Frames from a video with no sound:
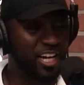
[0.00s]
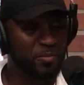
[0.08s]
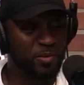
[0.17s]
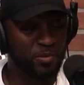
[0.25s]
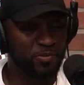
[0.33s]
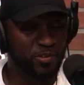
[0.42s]
I
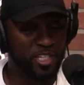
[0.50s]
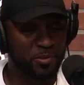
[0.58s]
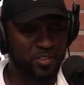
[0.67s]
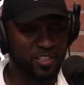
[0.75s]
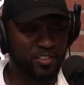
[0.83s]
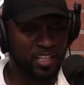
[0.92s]
remember
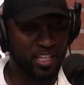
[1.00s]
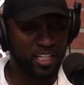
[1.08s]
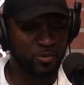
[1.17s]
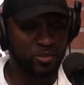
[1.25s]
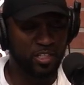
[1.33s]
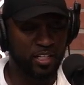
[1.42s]
freshman year, like
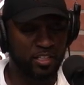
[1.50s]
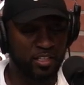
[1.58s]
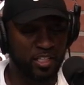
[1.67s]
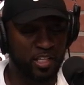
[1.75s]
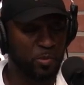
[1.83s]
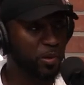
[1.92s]
it was like,
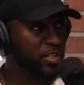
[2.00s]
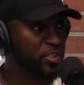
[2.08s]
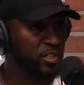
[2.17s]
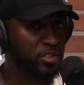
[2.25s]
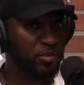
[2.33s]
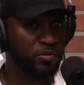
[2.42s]
and you probably
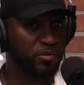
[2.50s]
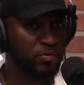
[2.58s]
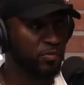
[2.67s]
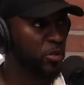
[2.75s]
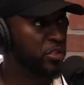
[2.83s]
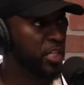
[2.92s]
saw it too,
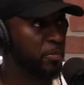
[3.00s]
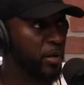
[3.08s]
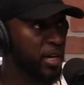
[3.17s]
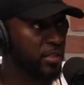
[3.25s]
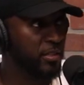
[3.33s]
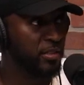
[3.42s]
first day of
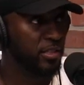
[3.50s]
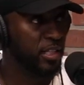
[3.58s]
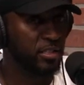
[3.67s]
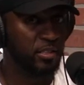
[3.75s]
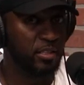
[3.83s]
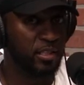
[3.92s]
practice
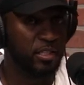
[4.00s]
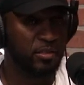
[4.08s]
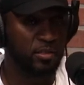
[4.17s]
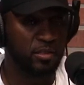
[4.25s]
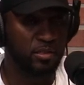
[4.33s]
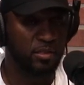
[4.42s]
as
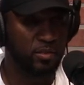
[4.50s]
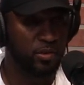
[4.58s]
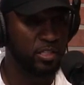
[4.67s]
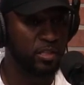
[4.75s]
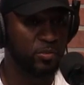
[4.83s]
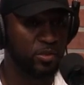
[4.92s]
a
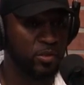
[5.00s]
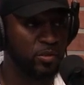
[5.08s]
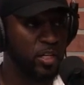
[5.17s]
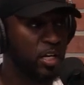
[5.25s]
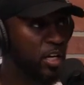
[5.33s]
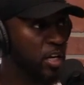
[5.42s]
great team or two,
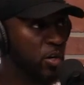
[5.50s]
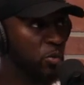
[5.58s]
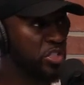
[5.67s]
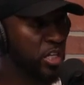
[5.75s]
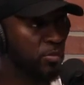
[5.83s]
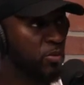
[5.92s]

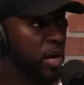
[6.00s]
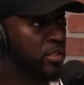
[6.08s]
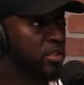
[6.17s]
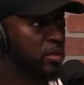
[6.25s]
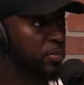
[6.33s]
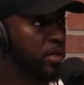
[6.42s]
we jumped right
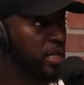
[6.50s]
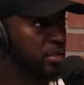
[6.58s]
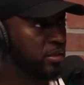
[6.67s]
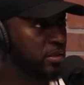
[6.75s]
into the press.